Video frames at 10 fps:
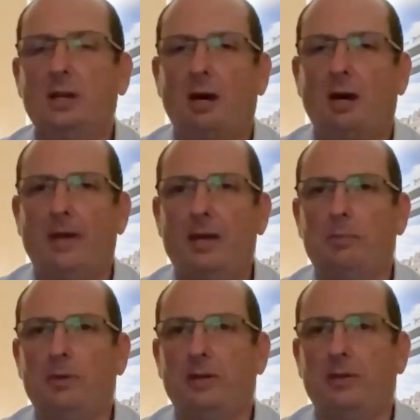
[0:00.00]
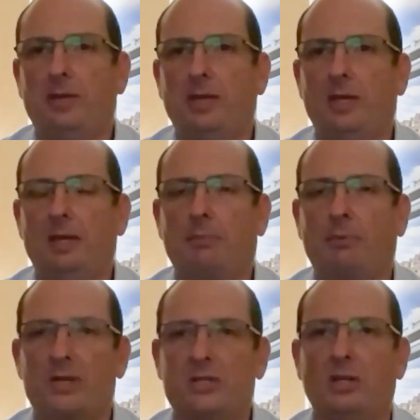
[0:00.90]
I met with the
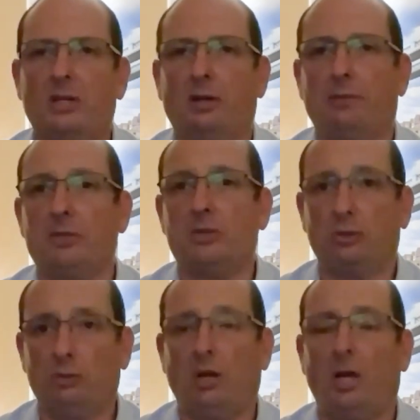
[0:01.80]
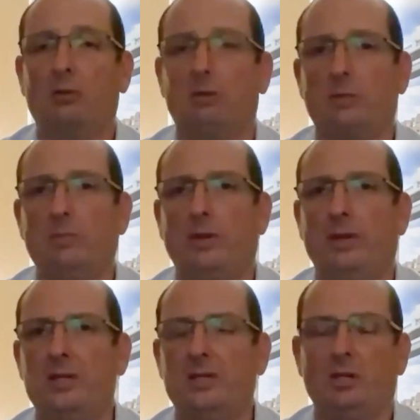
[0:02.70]
president of the two local communities,